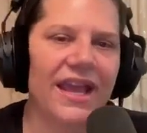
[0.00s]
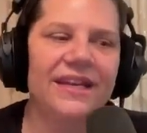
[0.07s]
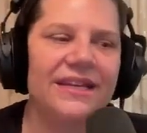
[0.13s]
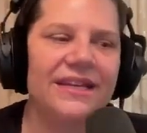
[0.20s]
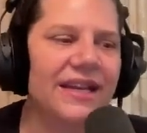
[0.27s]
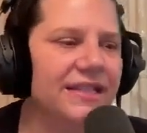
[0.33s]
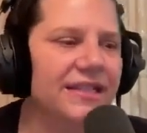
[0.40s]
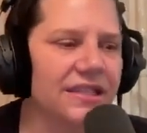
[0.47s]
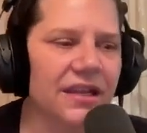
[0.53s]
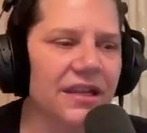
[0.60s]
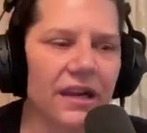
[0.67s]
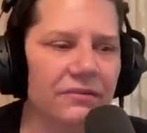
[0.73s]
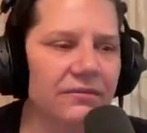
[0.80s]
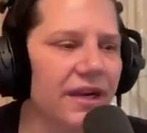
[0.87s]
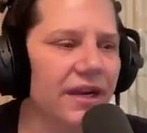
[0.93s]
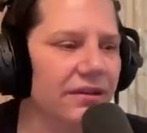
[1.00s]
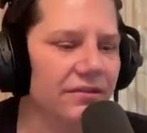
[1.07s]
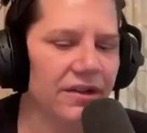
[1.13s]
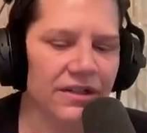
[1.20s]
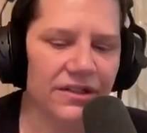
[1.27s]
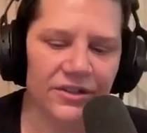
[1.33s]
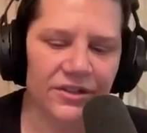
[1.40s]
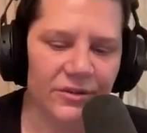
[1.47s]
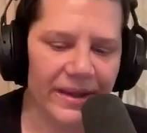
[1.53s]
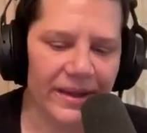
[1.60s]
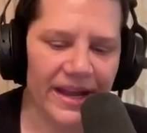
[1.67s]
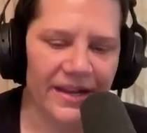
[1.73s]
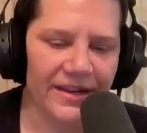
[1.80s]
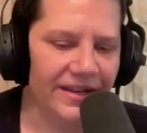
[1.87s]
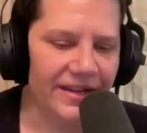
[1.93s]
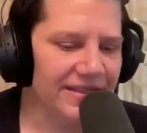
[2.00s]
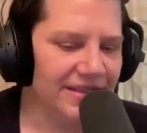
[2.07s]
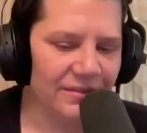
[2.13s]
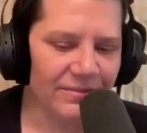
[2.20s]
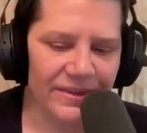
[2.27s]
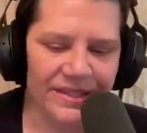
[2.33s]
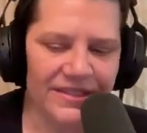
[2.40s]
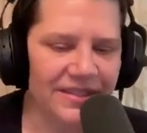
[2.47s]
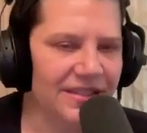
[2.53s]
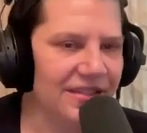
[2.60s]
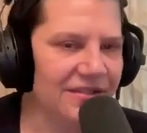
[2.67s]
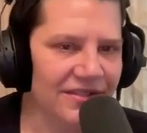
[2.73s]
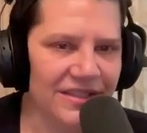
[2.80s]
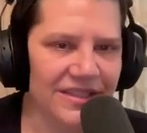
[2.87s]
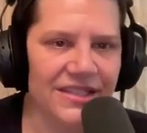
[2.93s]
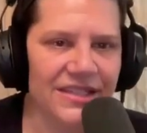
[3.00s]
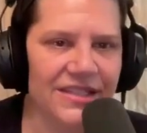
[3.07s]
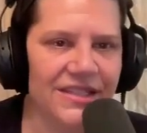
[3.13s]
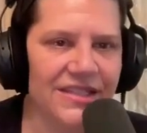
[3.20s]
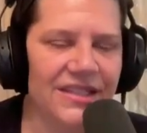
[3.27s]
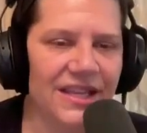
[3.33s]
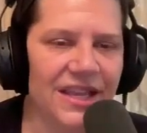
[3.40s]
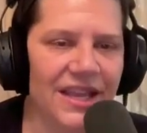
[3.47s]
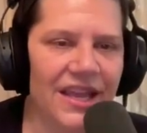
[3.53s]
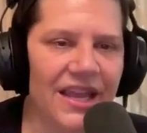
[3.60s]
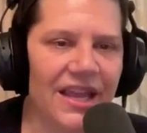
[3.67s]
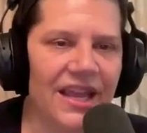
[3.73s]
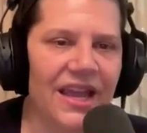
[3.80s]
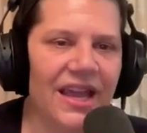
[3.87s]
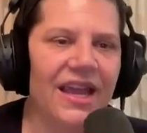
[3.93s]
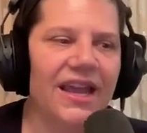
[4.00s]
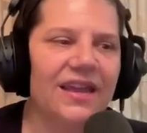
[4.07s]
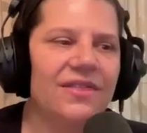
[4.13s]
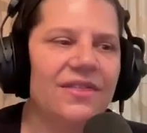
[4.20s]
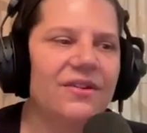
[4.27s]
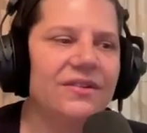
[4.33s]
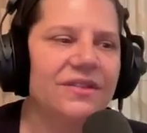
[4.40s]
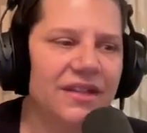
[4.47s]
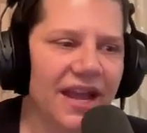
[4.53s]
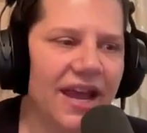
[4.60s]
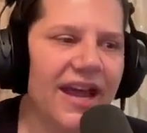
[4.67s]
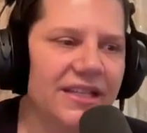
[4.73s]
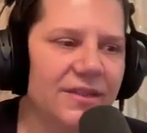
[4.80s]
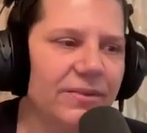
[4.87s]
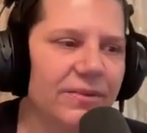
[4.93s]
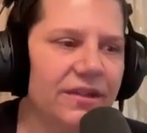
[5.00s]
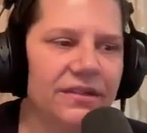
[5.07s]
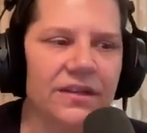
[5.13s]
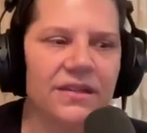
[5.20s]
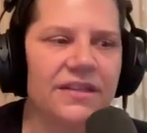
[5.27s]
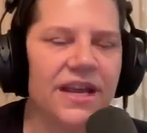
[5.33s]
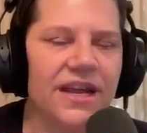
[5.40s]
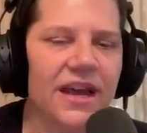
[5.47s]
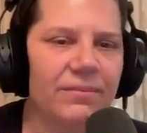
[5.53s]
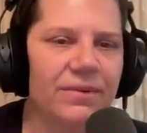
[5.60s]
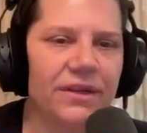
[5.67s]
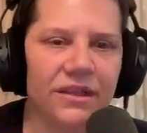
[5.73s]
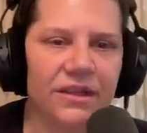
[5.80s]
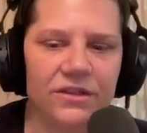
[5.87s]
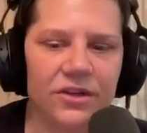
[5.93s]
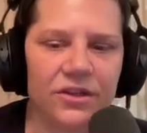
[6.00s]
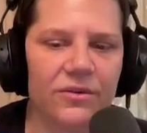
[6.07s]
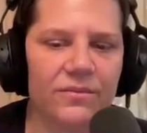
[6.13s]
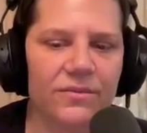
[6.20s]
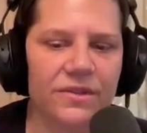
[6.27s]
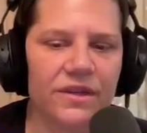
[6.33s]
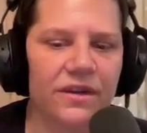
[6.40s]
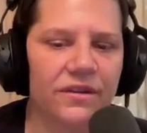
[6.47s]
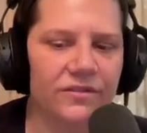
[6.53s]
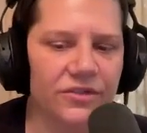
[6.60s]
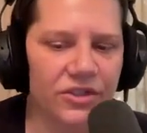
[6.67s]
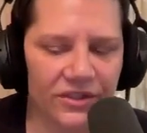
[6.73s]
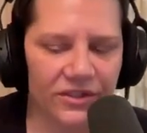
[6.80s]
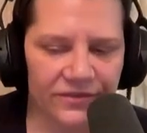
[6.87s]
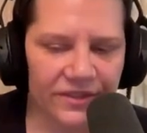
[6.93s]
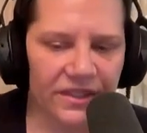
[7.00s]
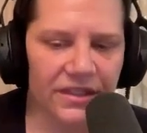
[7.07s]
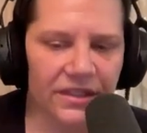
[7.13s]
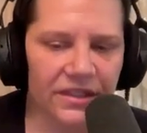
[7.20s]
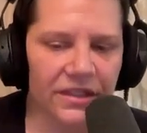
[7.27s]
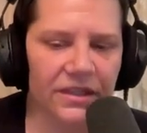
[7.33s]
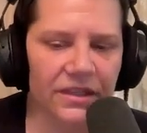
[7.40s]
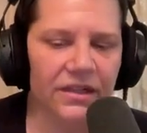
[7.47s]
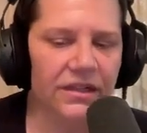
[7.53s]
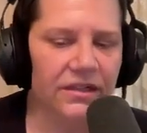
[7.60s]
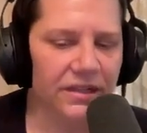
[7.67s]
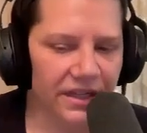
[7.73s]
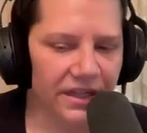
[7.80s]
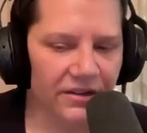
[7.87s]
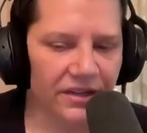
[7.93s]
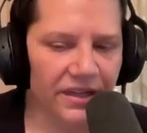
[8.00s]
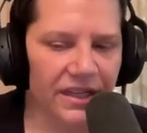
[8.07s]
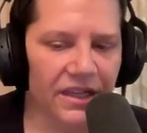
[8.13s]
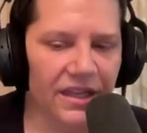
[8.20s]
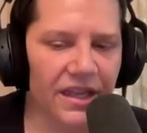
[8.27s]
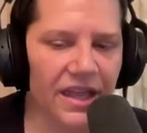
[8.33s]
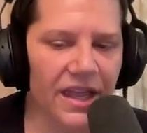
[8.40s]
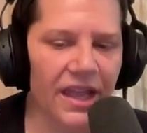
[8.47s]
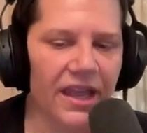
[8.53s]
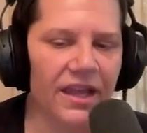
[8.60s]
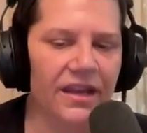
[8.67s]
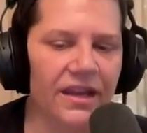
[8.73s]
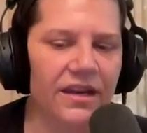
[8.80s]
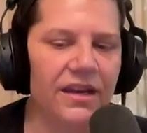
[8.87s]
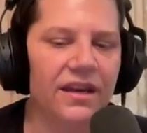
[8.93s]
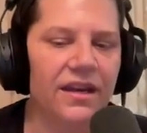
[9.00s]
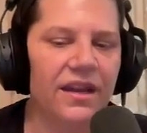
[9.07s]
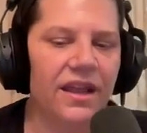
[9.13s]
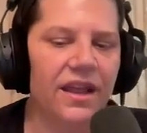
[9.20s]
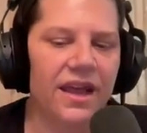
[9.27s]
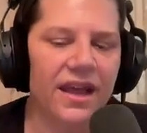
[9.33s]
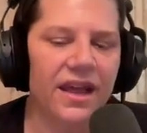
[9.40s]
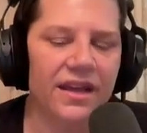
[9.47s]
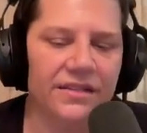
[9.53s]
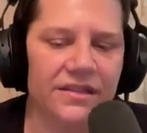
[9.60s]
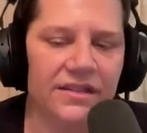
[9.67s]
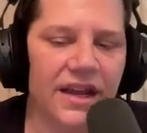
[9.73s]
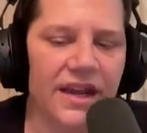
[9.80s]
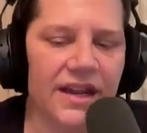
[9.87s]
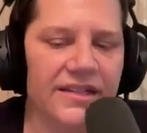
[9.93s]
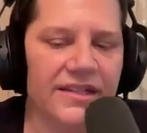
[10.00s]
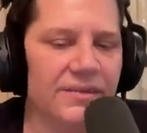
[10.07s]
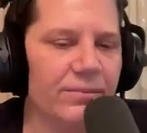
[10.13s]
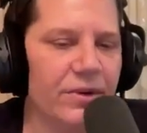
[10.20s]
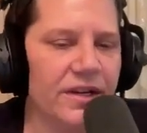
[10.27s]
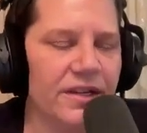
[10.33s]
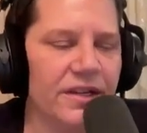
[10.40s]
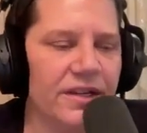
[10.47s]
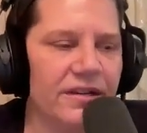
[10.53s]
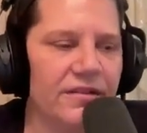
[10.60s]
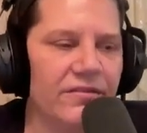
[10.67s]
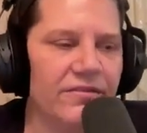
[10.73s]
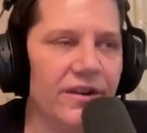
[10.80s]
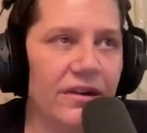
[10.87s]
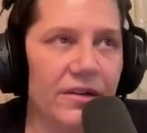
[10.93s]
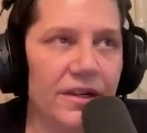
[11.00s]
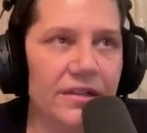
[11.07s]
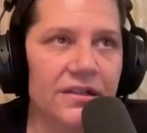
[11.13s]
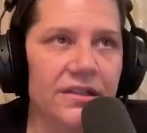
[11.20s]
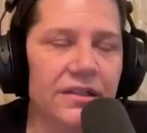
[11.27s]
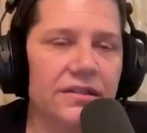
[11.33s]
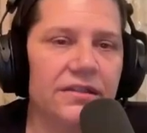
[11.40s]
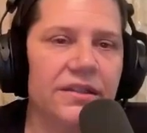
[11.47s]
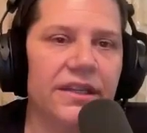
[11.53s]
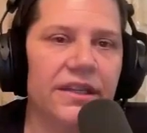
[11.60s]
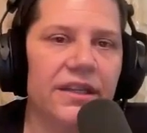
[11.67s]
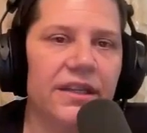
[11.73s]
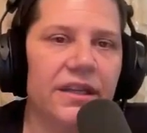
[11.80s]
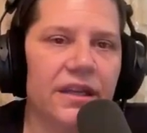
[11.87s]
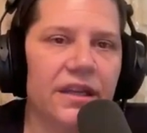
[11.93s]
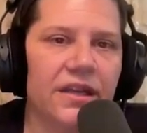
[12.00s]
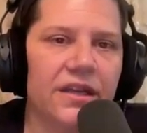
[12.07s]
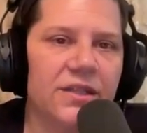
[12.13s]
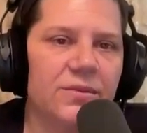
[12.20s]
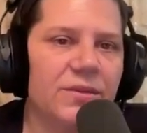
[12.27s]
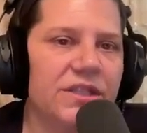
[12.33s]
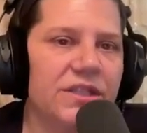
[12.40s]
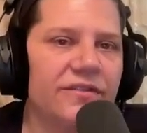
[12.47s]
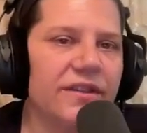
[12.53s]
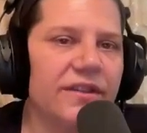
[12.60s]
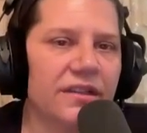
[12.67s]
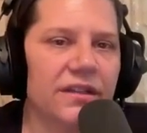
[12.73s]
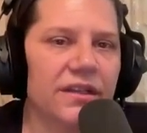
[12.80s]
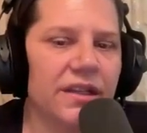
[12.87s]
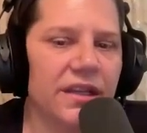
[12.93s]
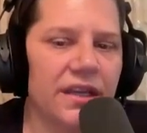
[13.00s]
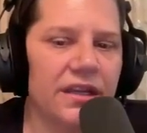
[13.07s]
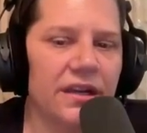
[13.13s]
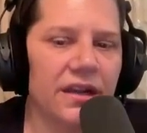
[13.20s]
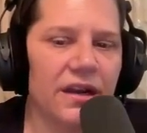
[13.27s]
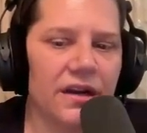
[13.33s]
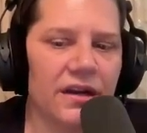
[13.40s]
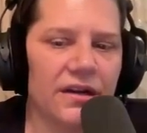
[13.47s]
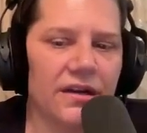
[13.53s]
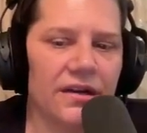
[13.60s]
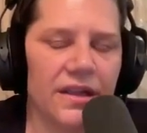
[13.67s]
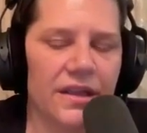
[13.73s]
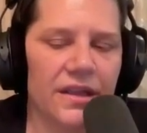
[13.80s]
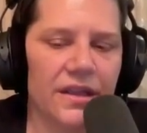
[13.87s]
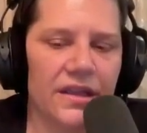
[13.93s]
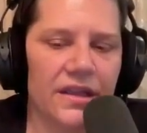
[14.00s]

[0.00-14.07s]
And it's not right, wrong, good, or bad. It's the business of business. And there's an aspect that is happening in terms of shifting, clearing, and as the guides brought in very clearly, specifically in our